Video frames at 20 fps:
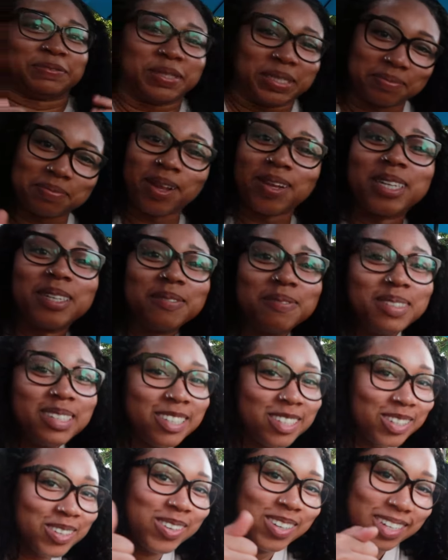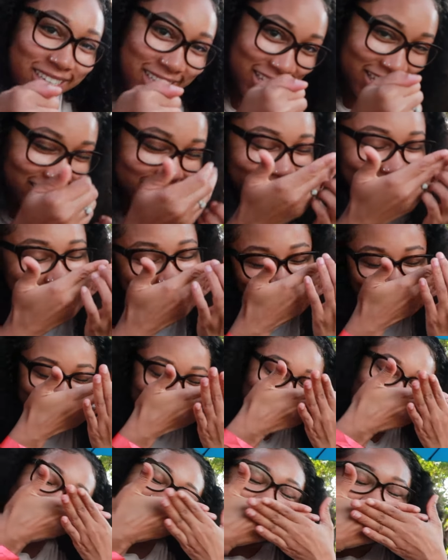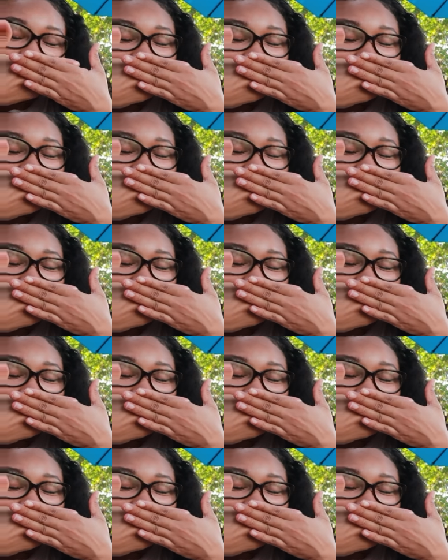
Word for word: Smaller fish cooking. Fish fry.